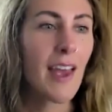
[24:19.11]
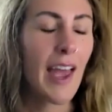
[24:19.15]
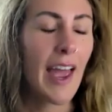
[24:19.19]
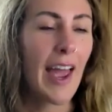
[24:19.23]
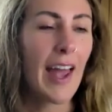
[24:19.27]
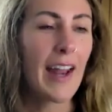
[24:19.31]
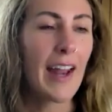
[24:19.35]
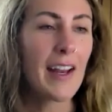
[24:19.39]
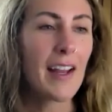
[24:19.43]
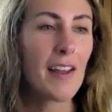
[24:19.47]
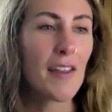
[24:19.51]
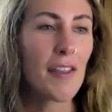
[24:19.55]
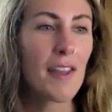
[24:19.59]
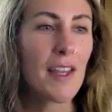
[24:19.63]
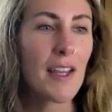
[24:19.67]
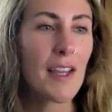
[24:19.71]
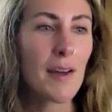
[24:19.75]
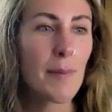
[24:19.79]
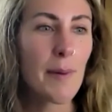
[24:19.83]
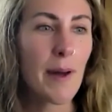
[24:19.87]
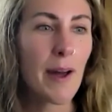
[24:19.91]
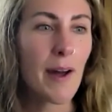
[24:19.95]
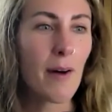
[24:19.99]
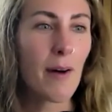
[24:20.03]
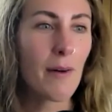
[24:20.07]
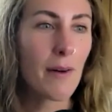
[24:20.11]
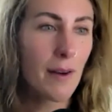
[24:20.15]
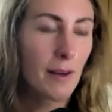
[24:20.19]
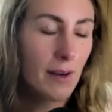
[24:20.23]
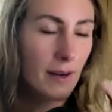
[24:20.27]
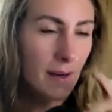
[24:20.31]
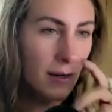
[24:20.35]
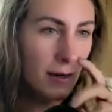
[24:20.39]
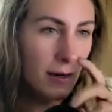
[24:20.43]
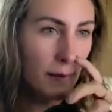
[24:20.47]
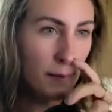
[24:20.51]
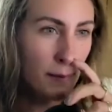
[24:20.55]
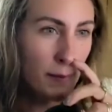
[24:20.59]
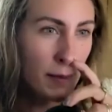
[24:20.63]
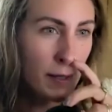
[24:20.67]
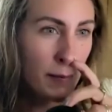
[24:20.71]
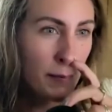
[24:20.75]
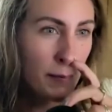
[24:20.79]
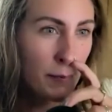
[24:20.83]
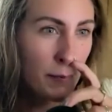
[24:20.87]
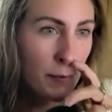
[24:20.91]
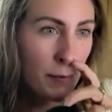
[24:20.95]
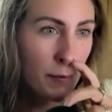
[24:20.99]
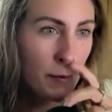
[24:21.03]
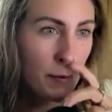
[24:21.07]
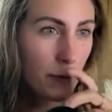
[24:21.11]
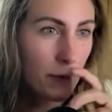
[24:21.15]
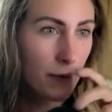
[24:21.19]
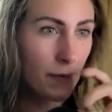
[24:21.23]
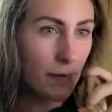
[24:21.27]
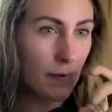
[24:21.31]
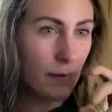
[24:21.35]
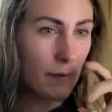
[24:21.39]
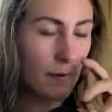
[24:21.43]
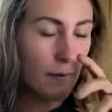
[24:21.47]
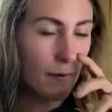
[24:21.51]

And I think about it, people